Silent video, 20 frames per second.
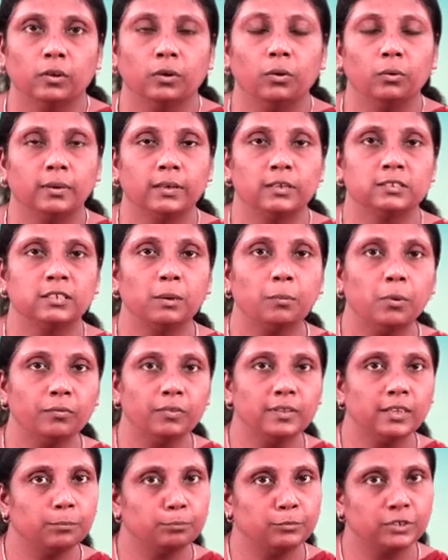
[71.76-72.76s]
Okay, some
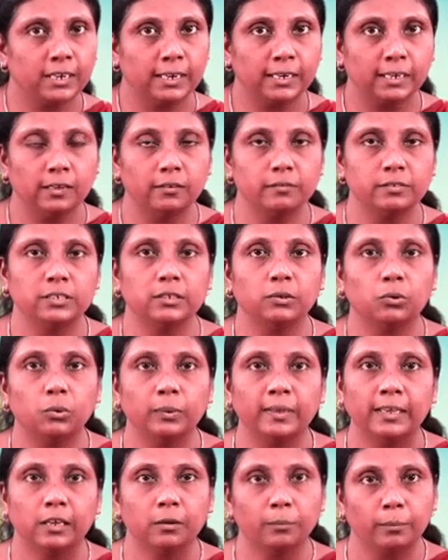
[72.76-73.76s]
of the objectives in
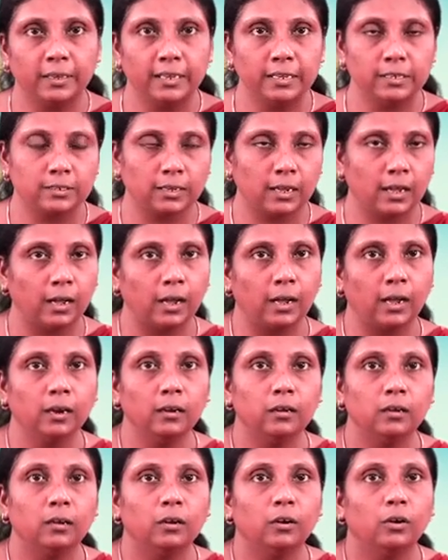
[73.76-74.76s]
cooking meat
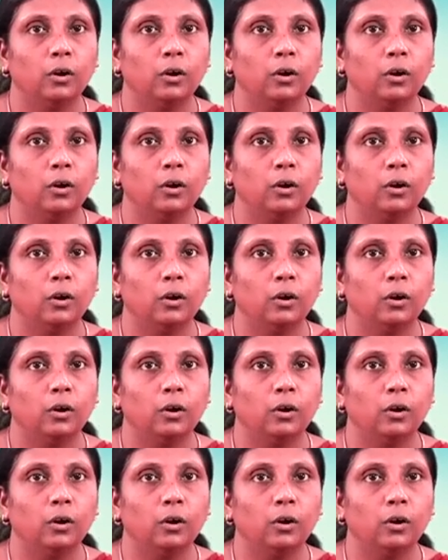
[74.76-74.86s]
are